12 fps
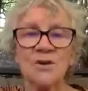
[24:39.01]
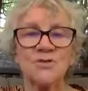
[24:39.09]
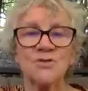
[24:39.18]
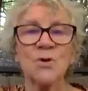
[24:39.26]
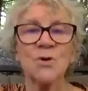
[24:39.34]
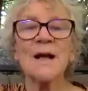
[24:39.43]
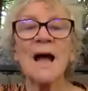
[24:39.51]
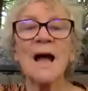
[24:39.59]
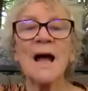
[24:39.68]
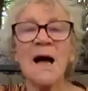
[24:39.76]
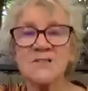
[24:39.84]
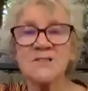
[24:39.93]
draw
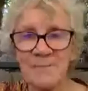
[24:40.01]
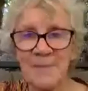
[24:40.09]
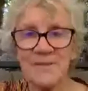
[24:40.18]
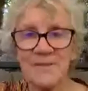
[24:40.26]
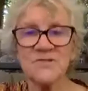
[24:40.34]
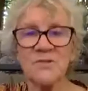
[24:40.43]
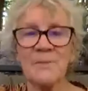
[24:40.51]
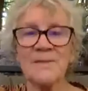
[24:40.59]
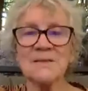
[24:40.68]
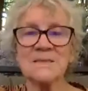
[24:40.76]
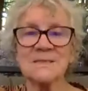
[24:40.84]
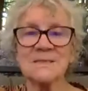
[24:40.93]
cards for their mothers for
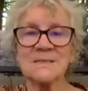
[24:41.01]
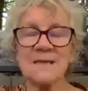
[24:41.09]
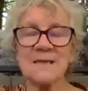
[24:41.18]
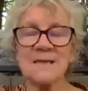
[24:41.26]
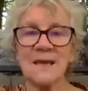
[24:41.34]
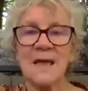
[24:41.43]
Mother's Day.